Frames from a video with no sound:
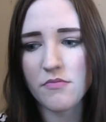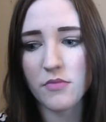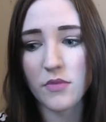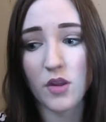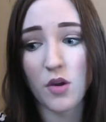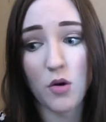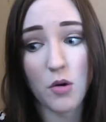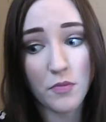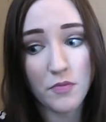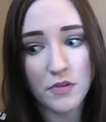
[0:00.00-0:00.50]

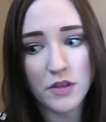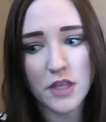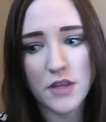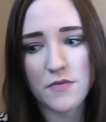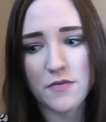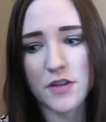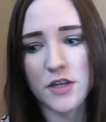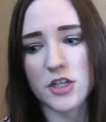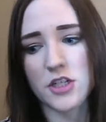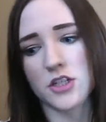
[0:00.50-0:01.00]
hopefully
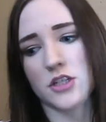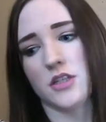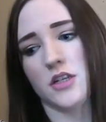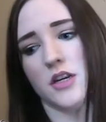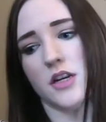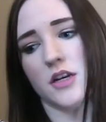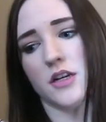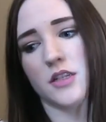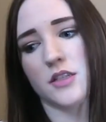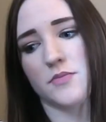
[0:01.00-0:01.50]
finish the
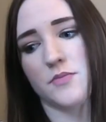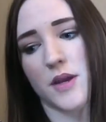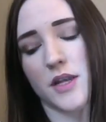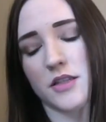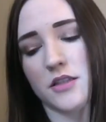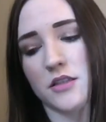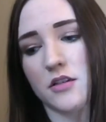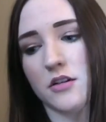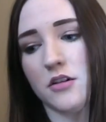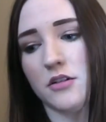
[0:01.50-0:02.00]
NYX
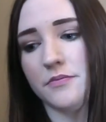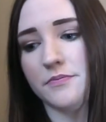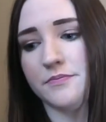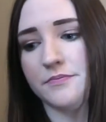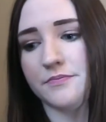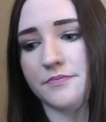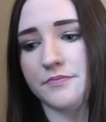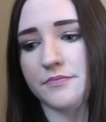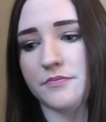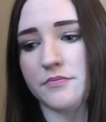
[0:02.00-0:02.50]
pencil,
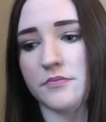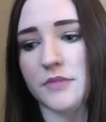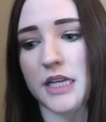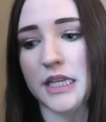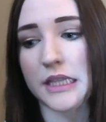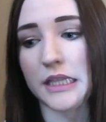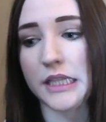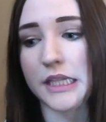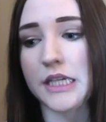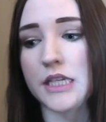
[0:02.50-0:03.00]
at
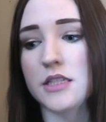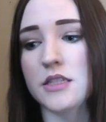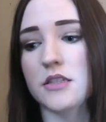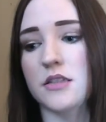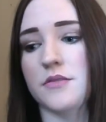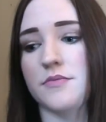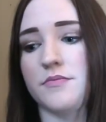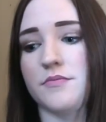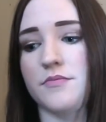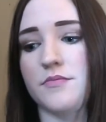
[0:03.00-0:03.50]
least.
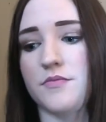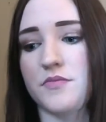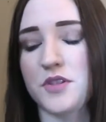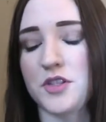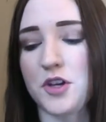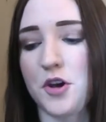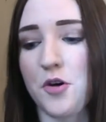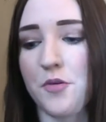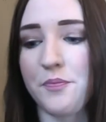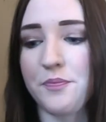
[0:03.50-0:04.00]
So,